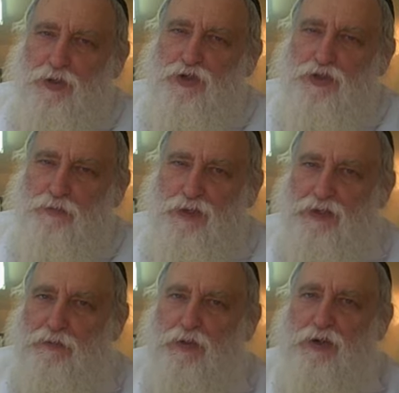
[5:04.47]
Moshe and
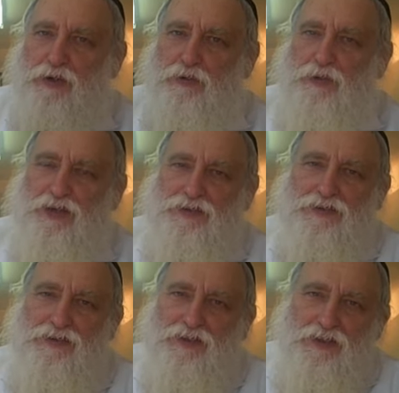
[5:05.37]
Mendel parted
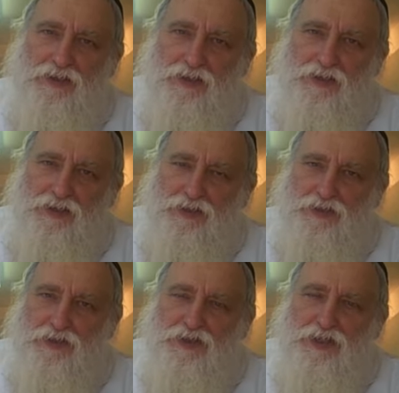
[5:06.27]
ways
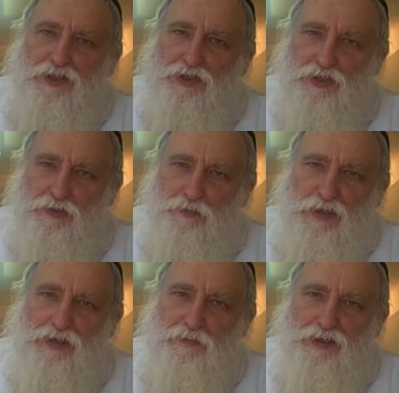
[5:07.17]
to see each other many,